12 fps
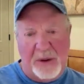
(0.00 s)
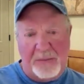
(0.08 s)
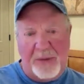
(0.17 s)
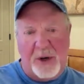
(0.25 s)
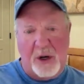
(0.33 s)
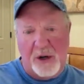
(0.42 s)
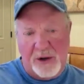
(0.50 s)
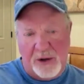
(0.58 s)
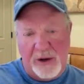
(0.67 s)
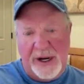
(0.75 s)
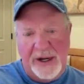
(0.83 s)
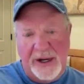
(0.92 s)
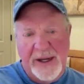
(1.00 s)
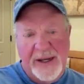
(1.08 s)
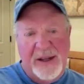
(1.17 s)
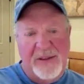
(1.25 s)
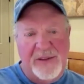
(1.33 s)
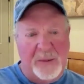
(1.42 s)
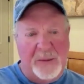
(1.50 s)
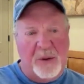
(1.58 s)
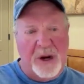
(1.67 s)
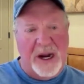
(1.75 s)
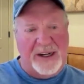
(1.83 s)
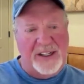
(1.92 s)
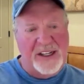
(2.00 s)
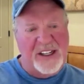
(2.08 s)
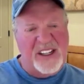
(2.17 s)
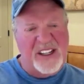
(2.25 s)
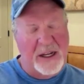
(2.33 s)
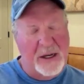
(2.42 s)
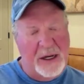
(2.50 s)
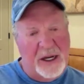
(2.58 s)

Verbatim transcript: but partnering their practice in,